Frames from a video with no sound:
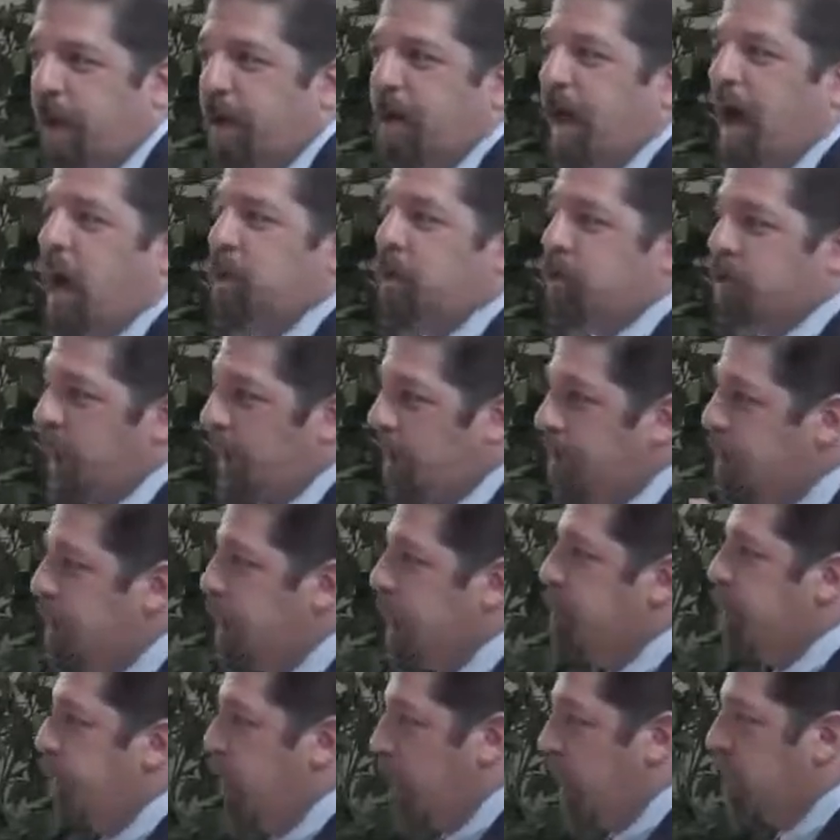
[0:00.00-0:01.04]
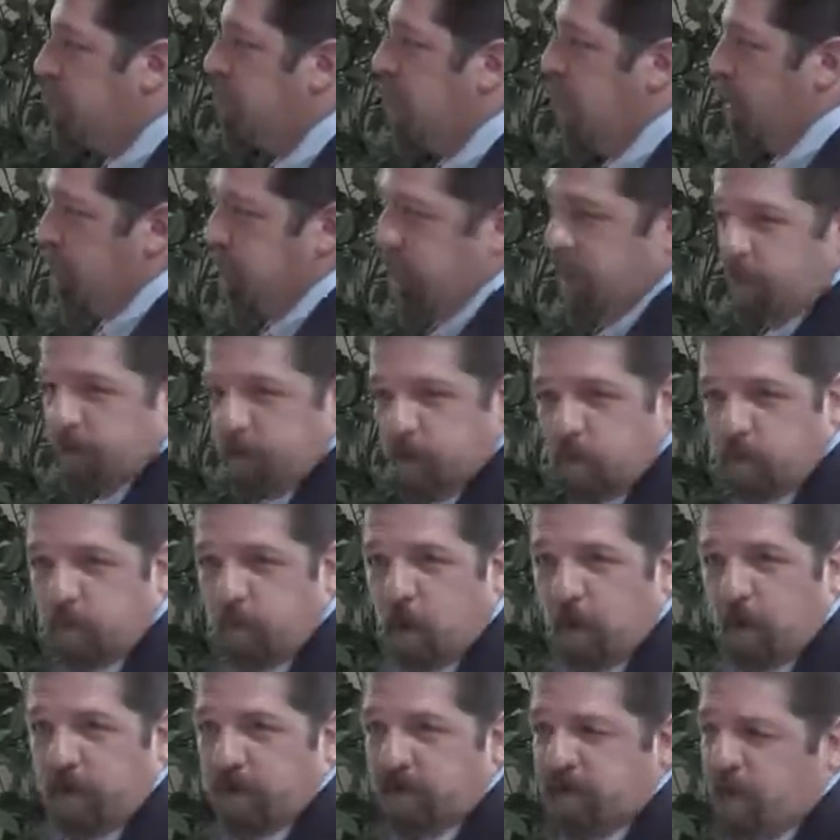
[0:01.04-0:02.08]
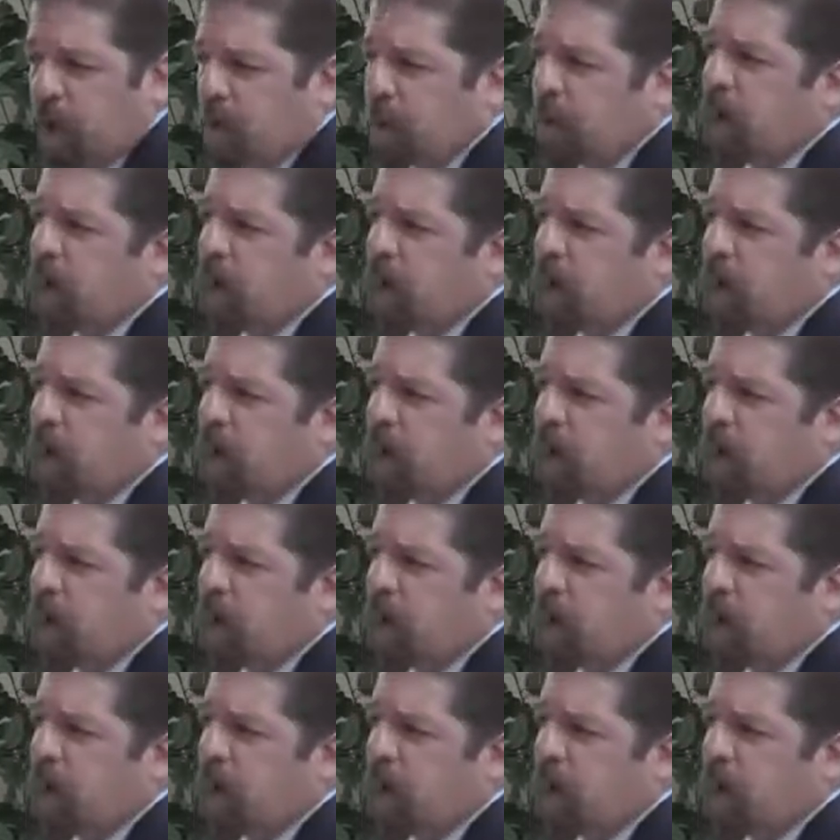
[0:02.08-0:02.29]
Now, some people are tempted at this point to say,